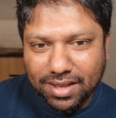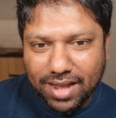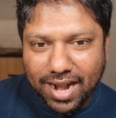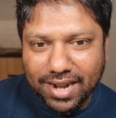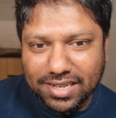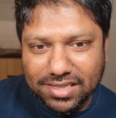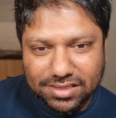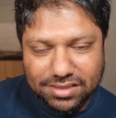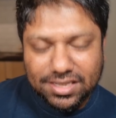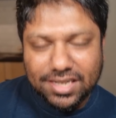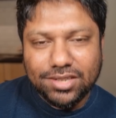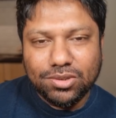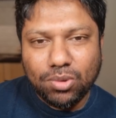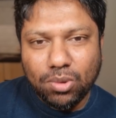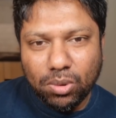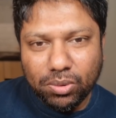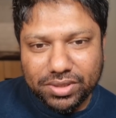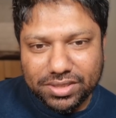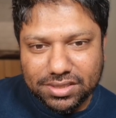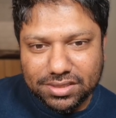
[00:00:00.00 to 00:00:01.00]
And he's seen
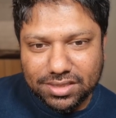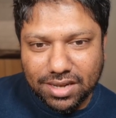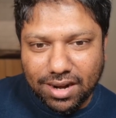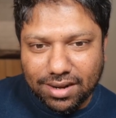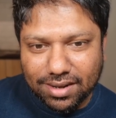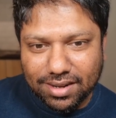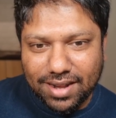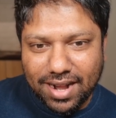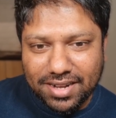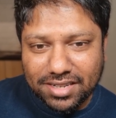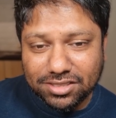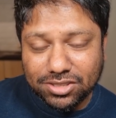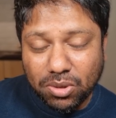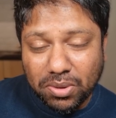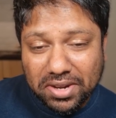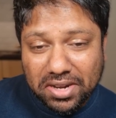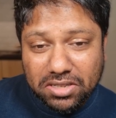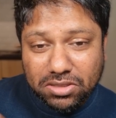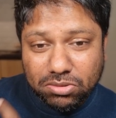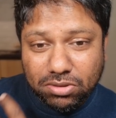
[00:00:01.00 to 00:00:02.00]
all this data and he's
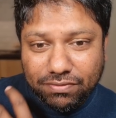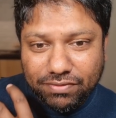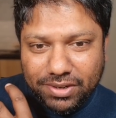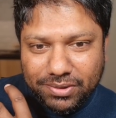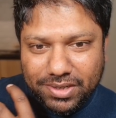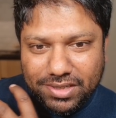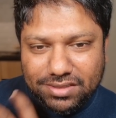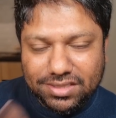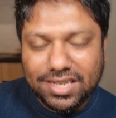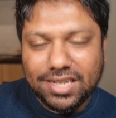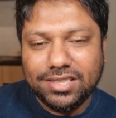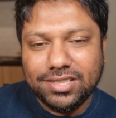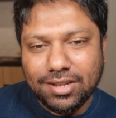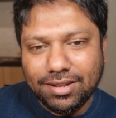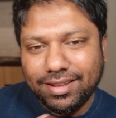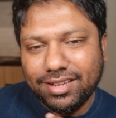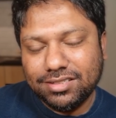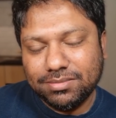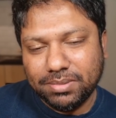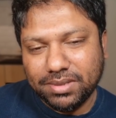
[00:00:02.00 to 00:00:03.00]
going into a very
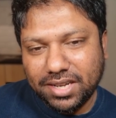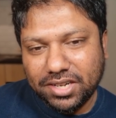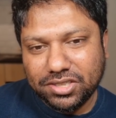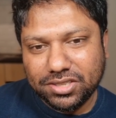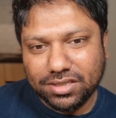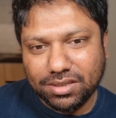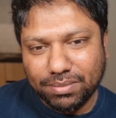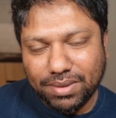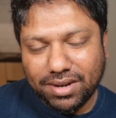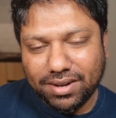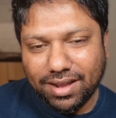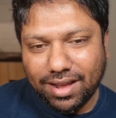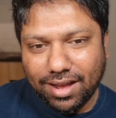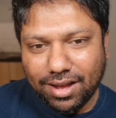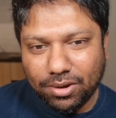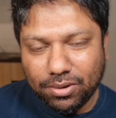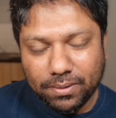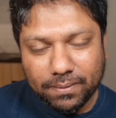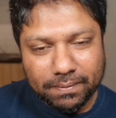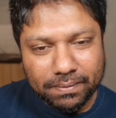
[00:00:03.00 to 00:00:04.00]
detailed explanation about
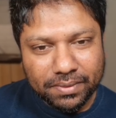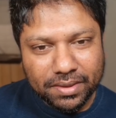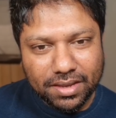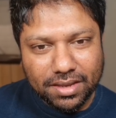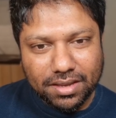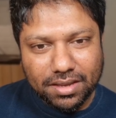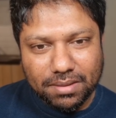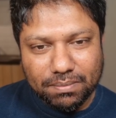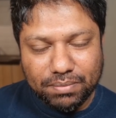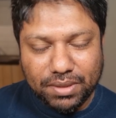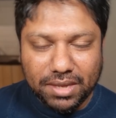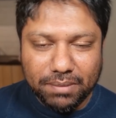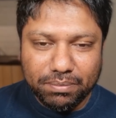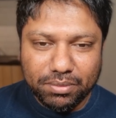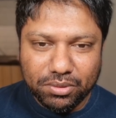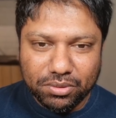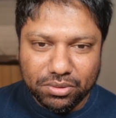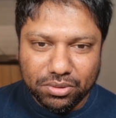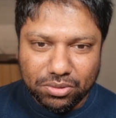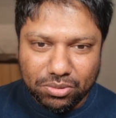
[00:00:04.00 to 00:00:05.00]
how
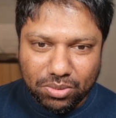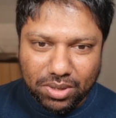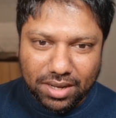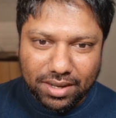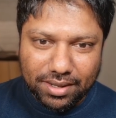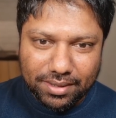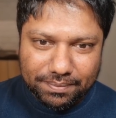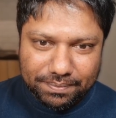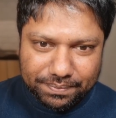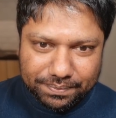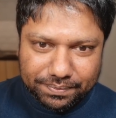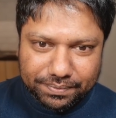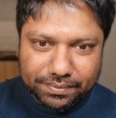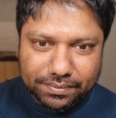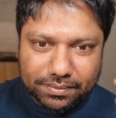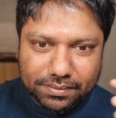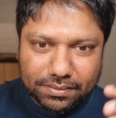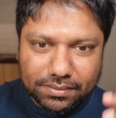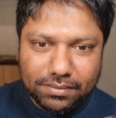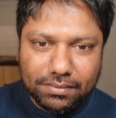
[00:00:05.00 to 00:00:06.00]
people who are
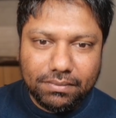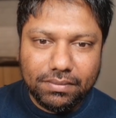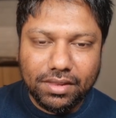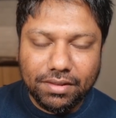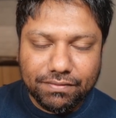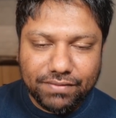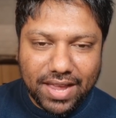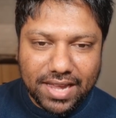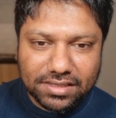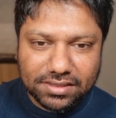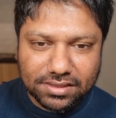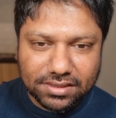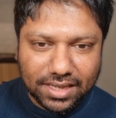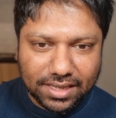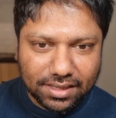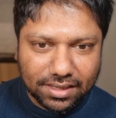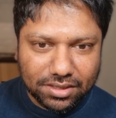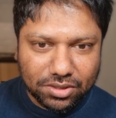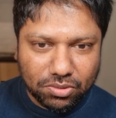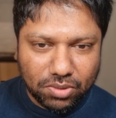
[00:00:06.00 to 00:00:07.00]

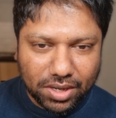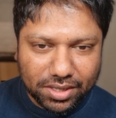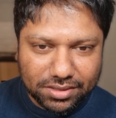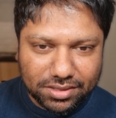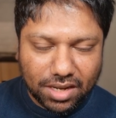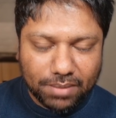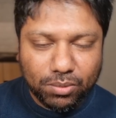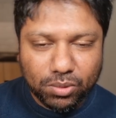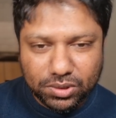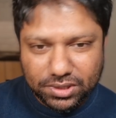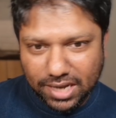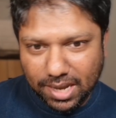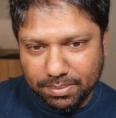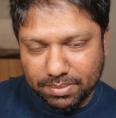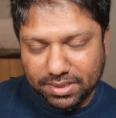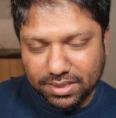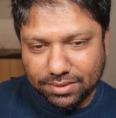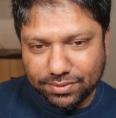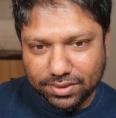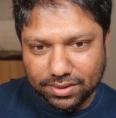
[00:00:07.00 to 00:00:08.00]
vaccinated, who are double
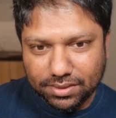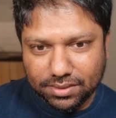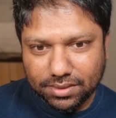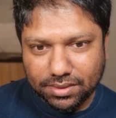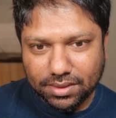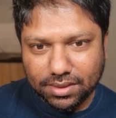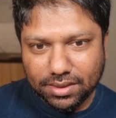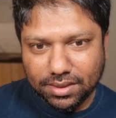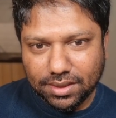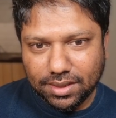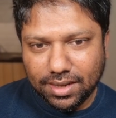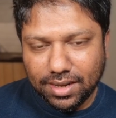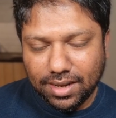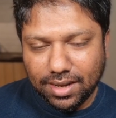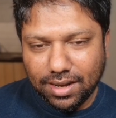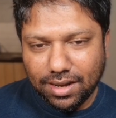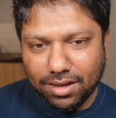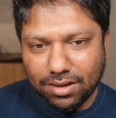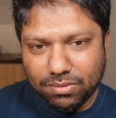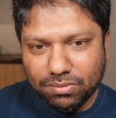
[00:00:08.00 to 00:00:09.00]
jabbed even,
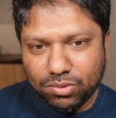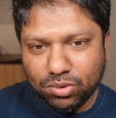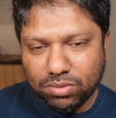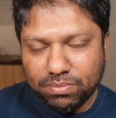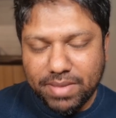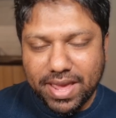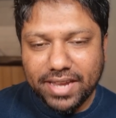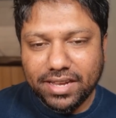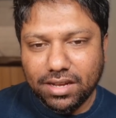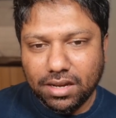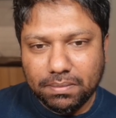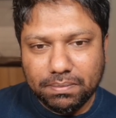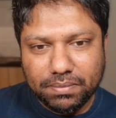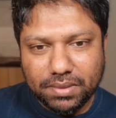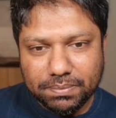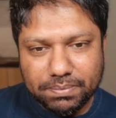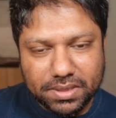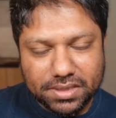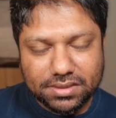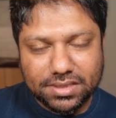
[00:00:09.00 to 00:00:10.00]
will make up
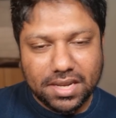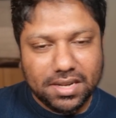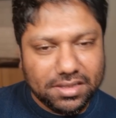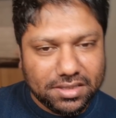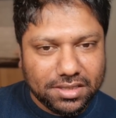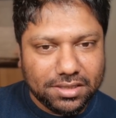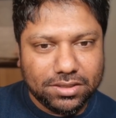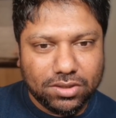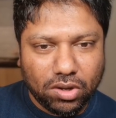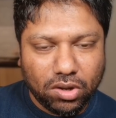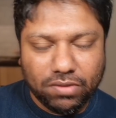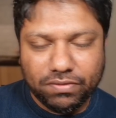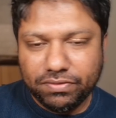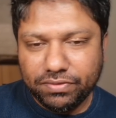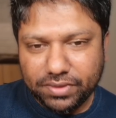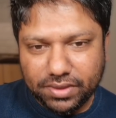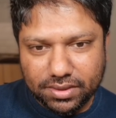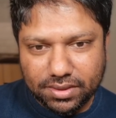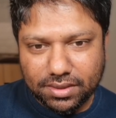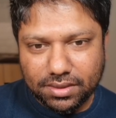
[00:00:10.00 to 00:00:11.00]
a percentage
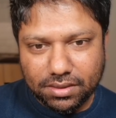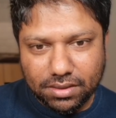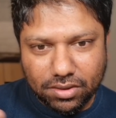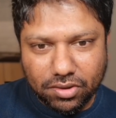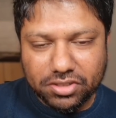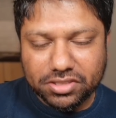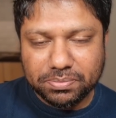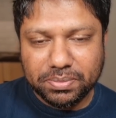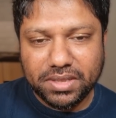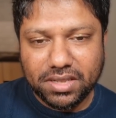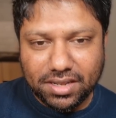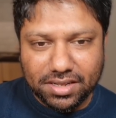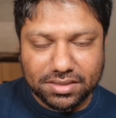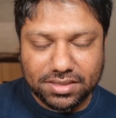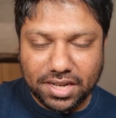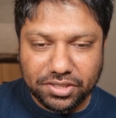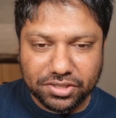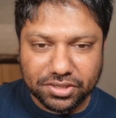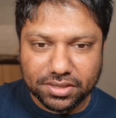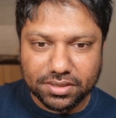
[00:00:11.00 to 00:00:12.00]
of the
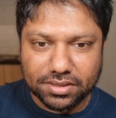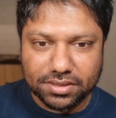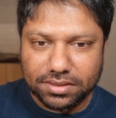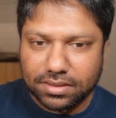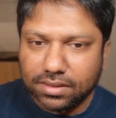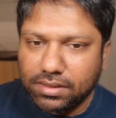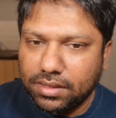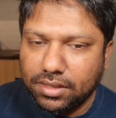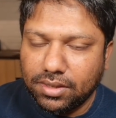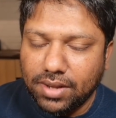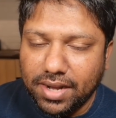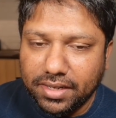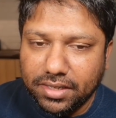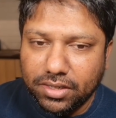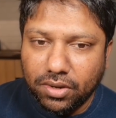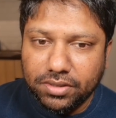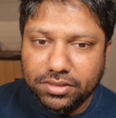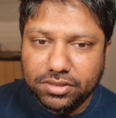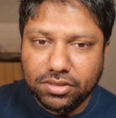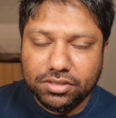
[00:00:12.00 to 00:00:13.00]
hospitalizations. And he
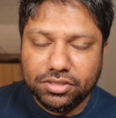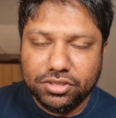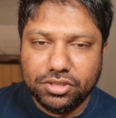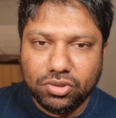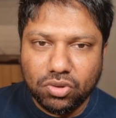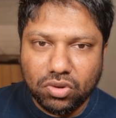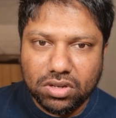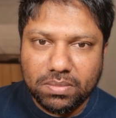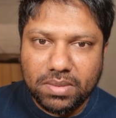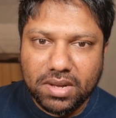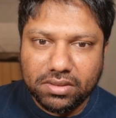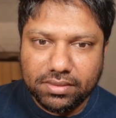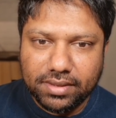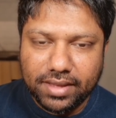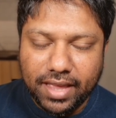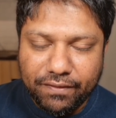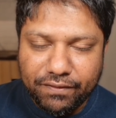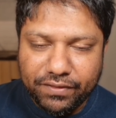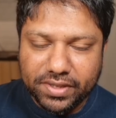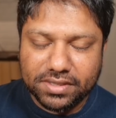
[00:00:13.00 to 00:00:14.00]
goes on to talk about
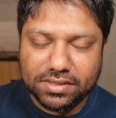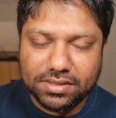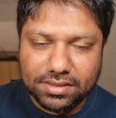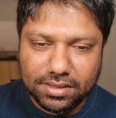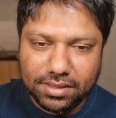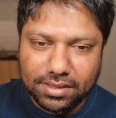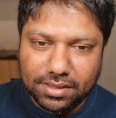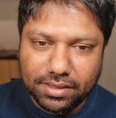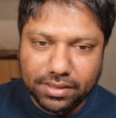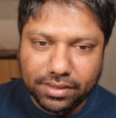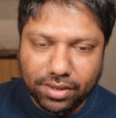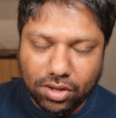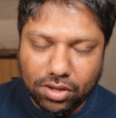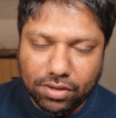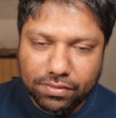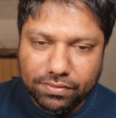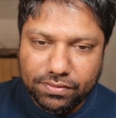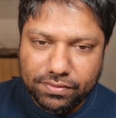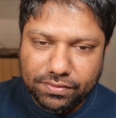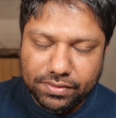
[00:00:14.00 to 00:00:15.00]
the efficacy
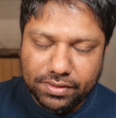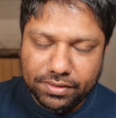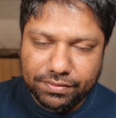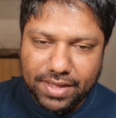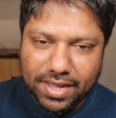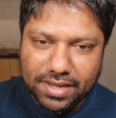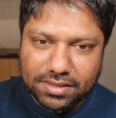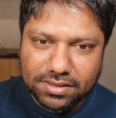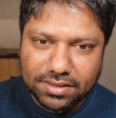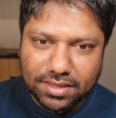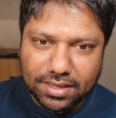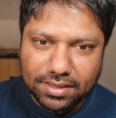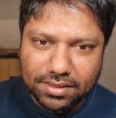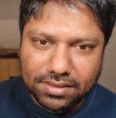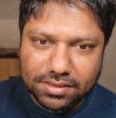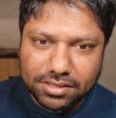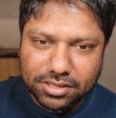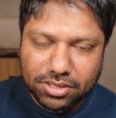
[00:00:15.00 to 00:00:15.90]
of the vaccines.